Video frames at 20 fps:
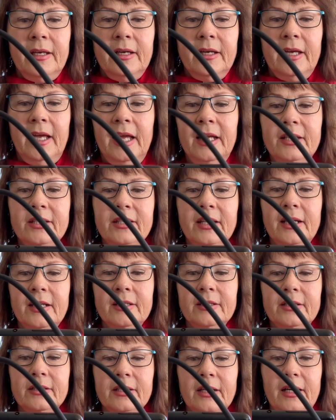he
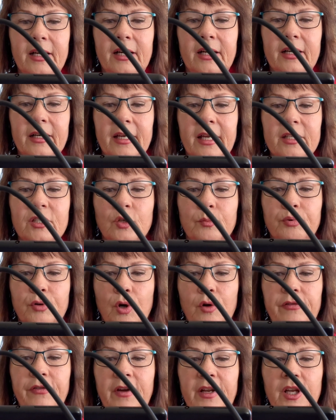says it's a
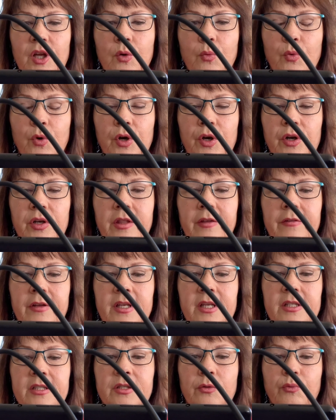prophetic word that
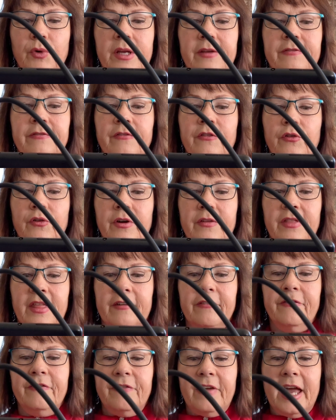is the
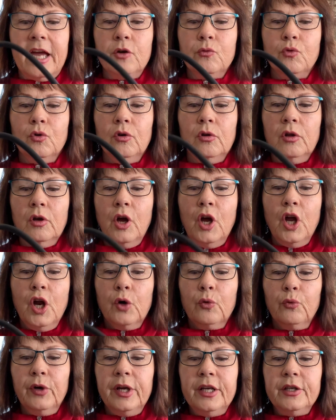Federal
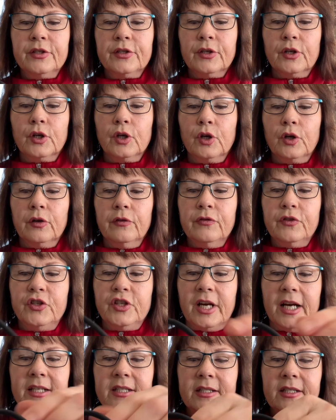Reserve
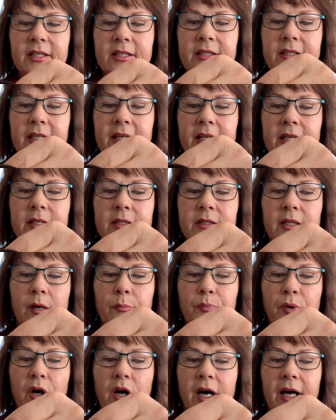justice is
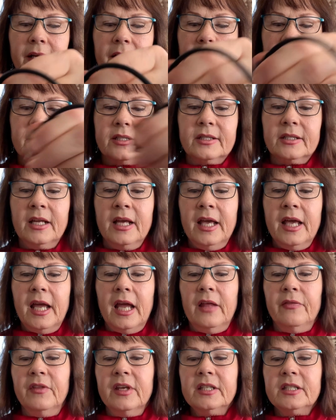upon us.
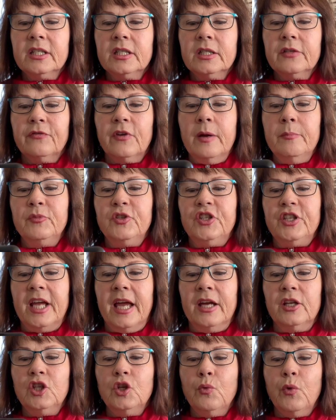And this is from
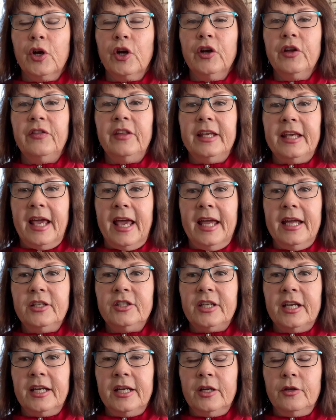January the
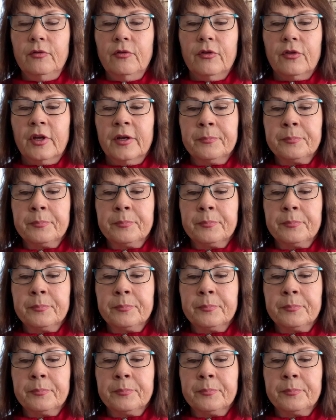18th,